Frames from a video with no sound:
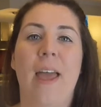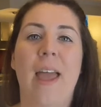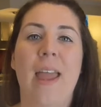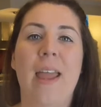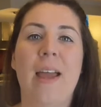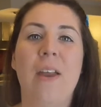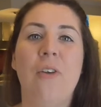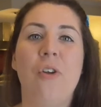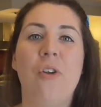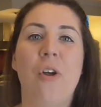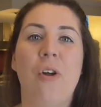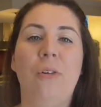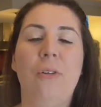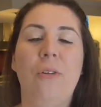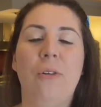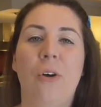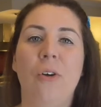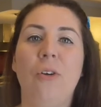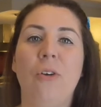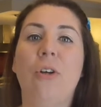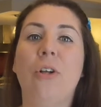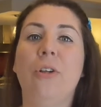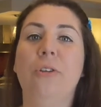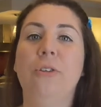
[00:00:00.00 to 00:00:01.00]
they are no
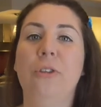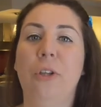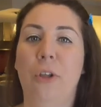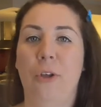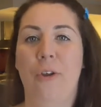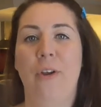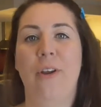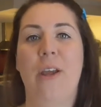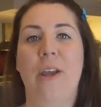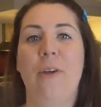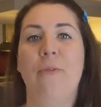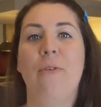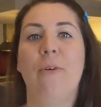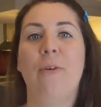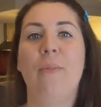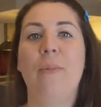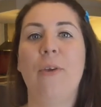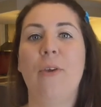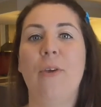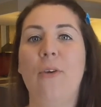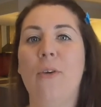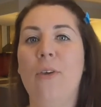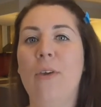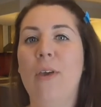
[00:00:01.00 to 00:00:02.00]
longer learning from
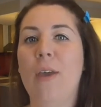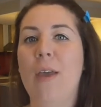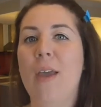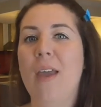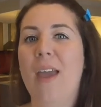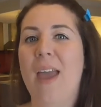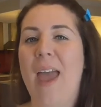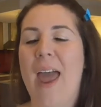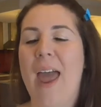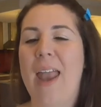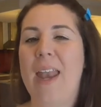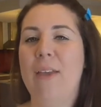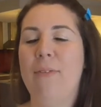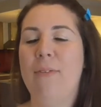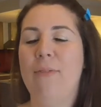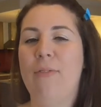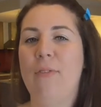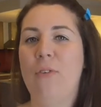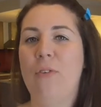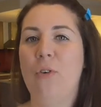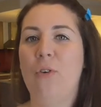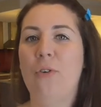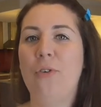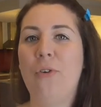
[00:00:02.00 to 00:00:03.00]
you and if
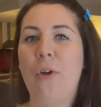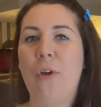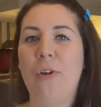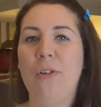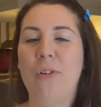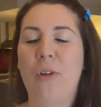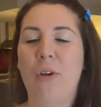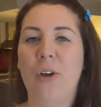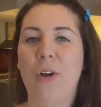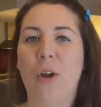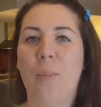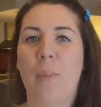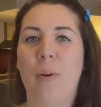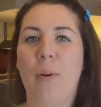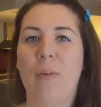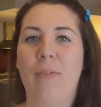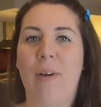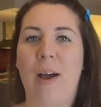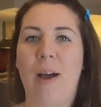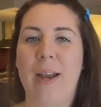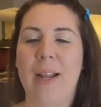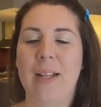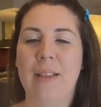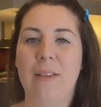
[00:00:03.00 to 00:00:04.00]
you're no longer
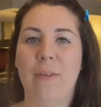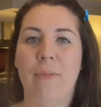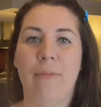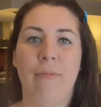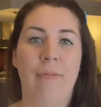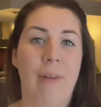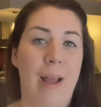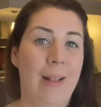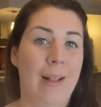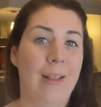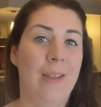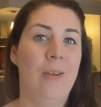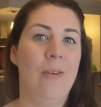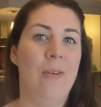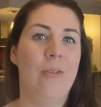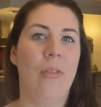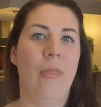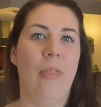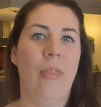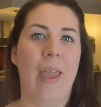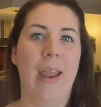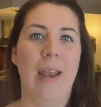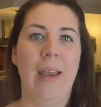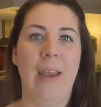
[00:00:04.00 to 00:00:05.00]
providing the value
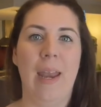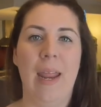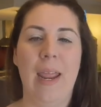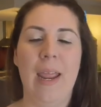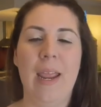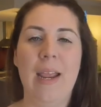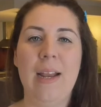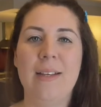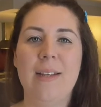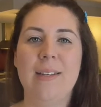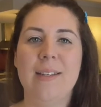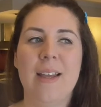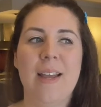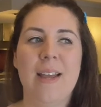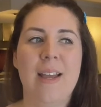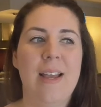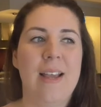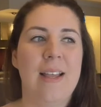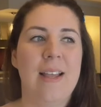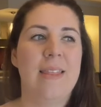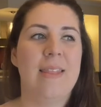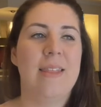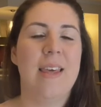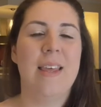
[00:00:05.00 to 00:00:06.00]
that they need,
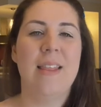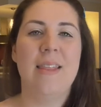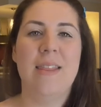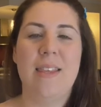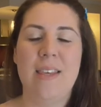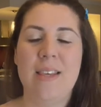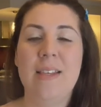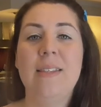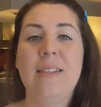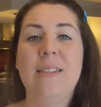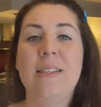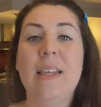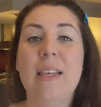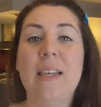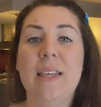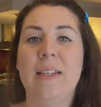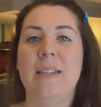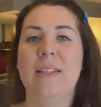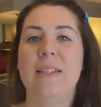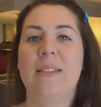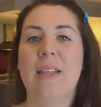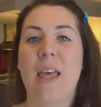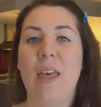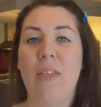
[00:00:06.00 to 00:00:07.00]
then this
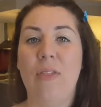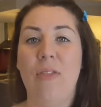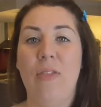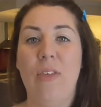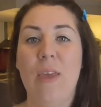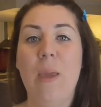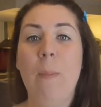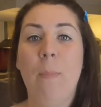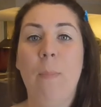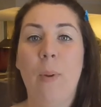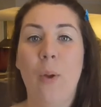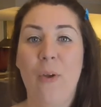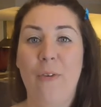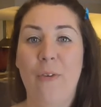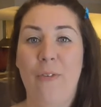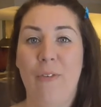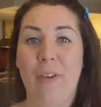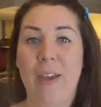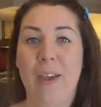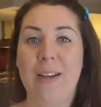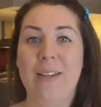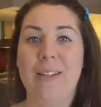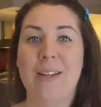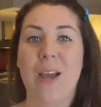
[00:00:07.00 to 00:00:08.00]
is the
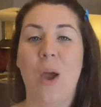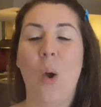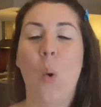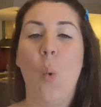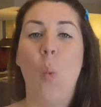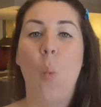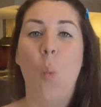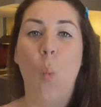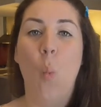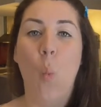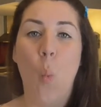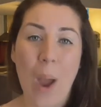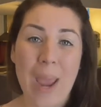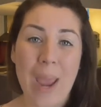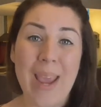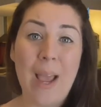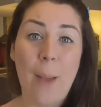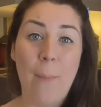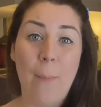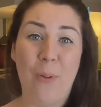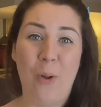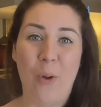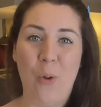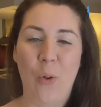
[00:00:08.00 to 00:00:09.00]
perfect wake
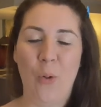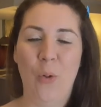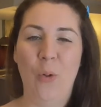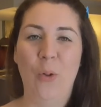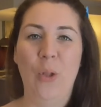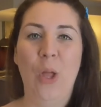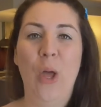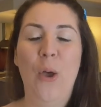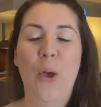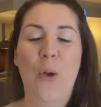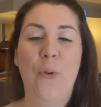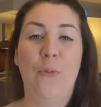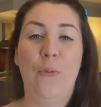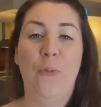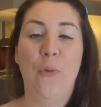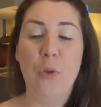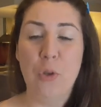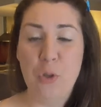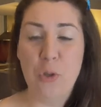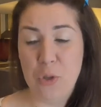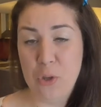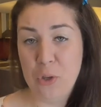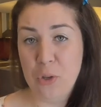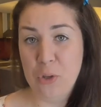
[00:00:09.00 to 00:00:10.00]
up call for
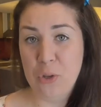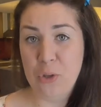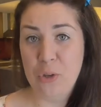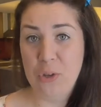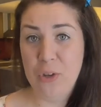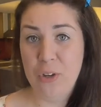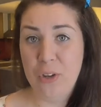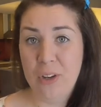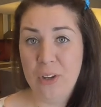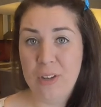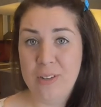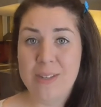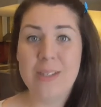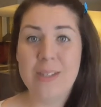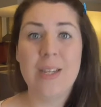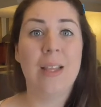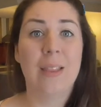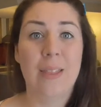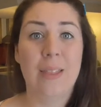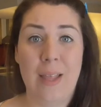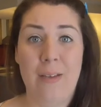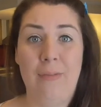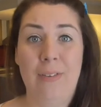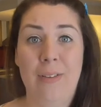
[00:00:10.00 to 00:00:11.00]
you to
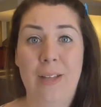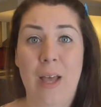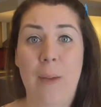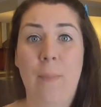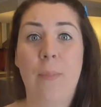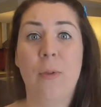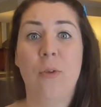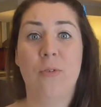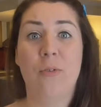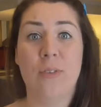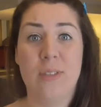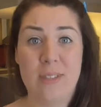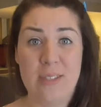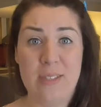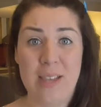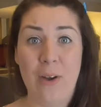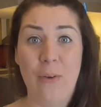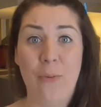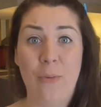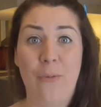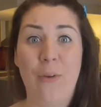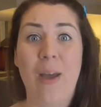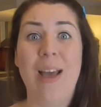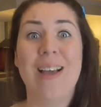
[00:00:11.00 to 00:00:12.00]
level up
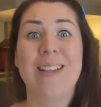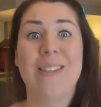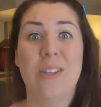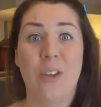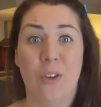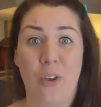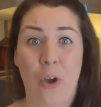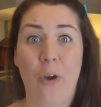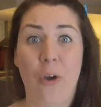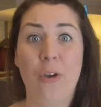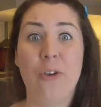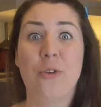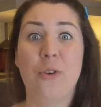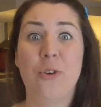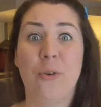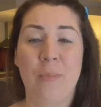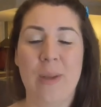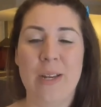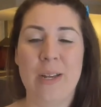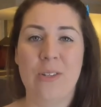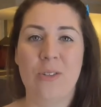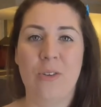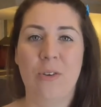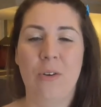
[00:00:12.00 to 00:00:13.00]
yourself as a coach or
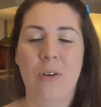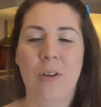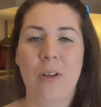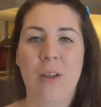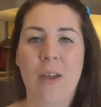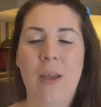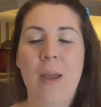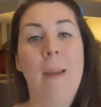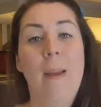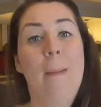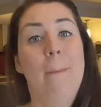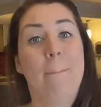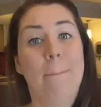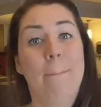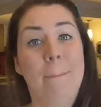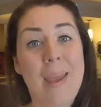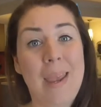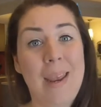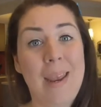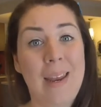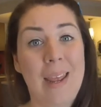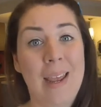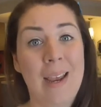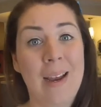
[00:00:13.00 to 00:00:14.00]
mentor.
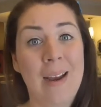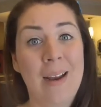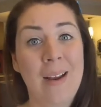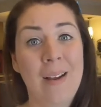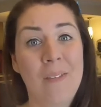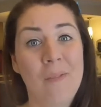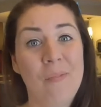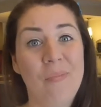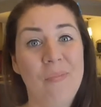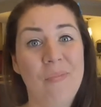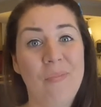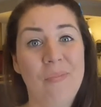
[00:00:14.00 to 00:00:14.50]
Meaning,